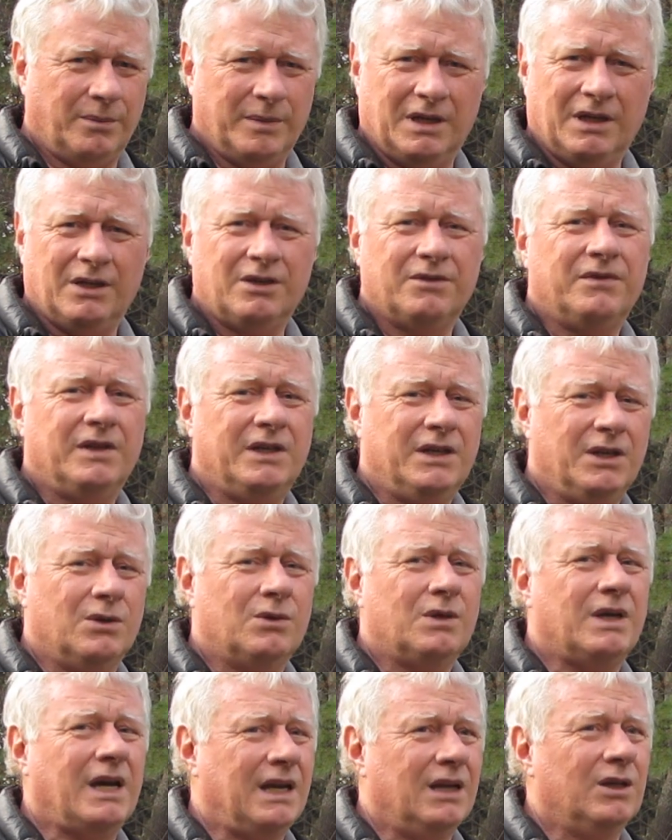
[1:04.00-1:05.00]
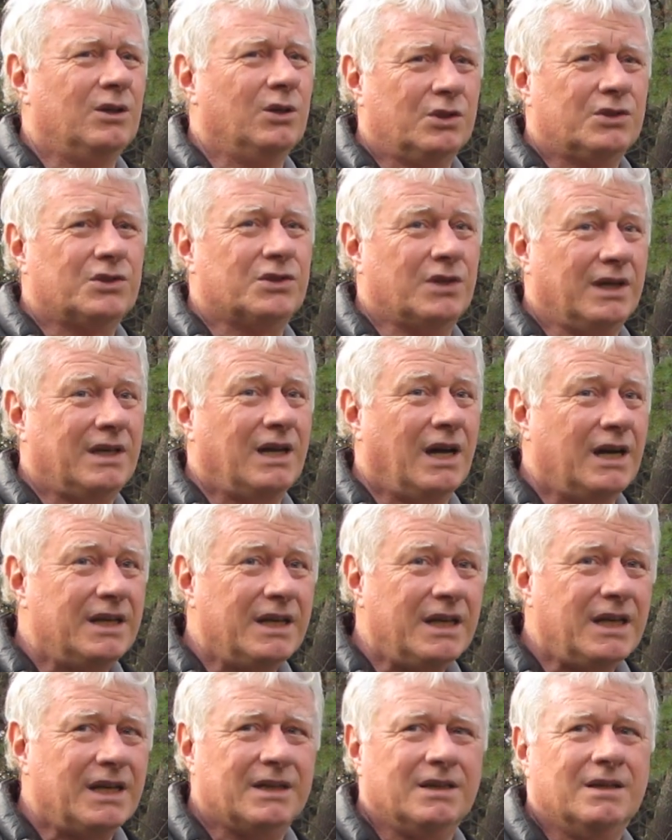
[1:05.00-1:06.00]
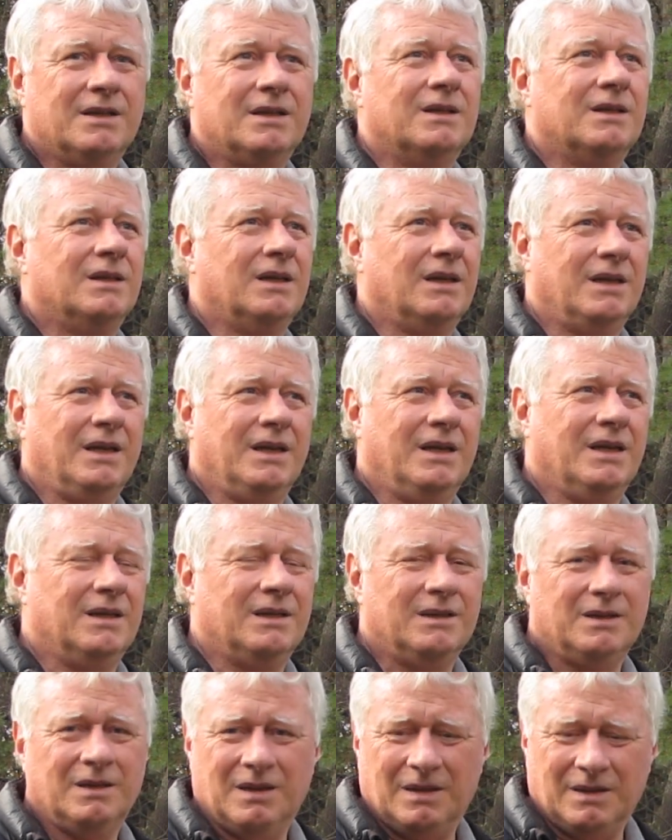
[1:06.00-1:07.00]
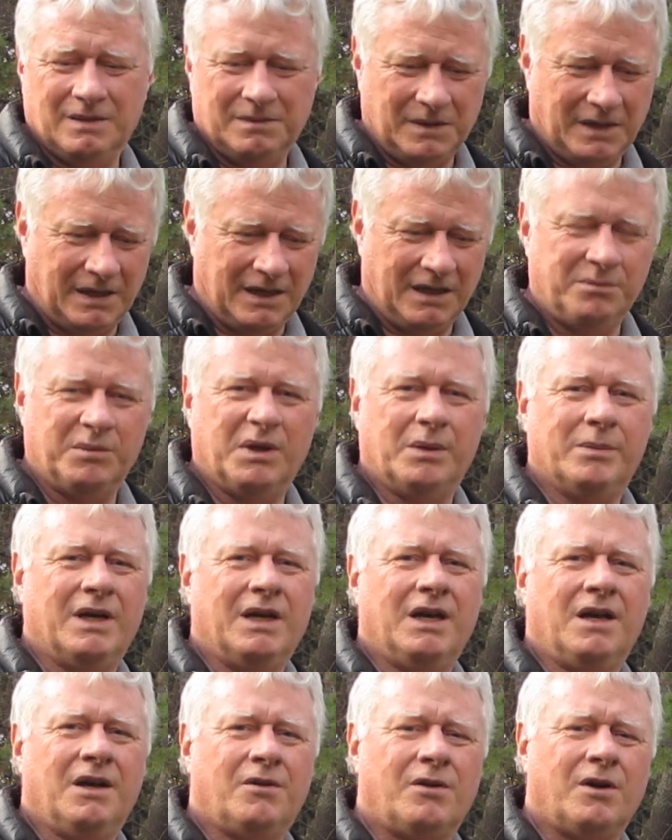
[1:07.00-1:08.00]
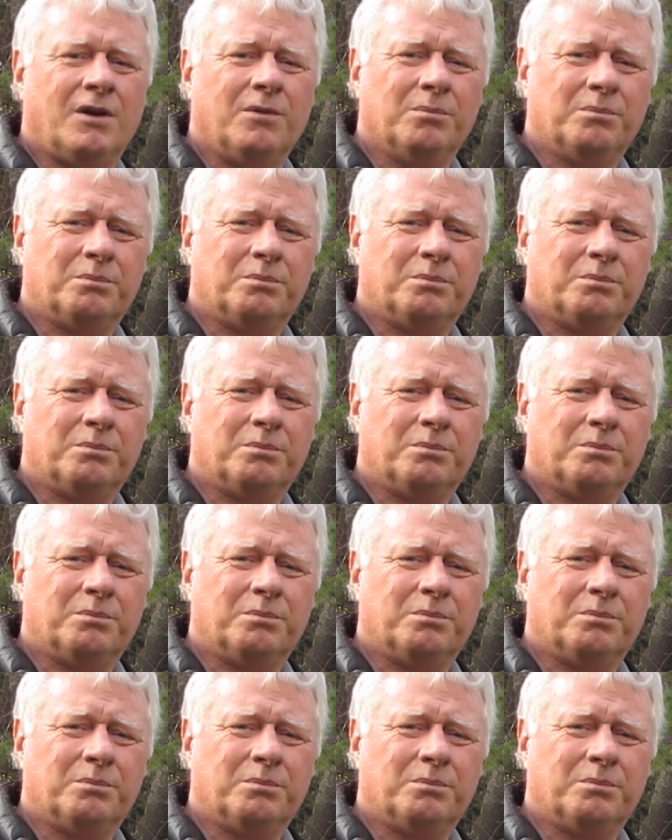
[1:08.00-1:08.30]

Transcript: another video kind of looks like I did. Again, I admit my error.